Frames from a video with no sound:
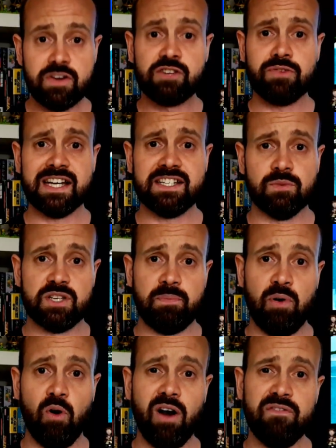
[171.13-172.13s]
Ridge Racer was
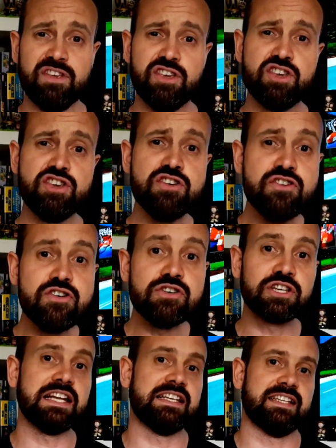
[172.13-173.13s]
a port of the
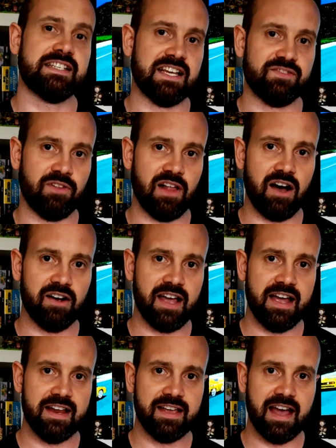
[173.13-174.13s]
hugely successful
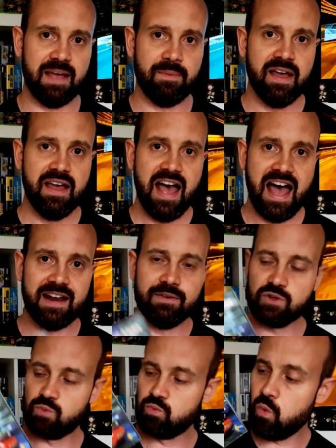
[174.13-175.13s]
arcade game, and
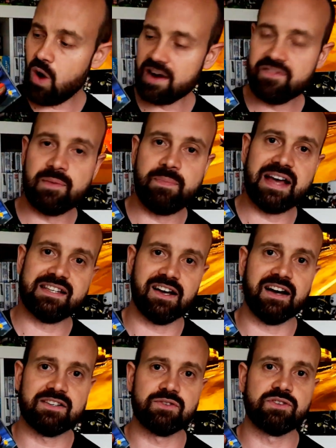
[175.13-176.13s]
it was one of the best
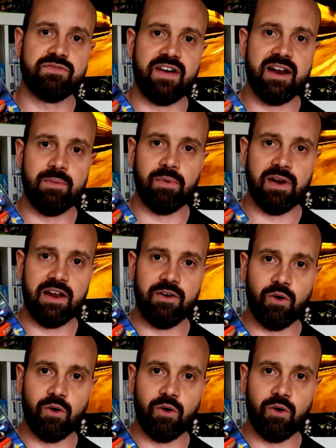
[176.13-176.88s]
titles available at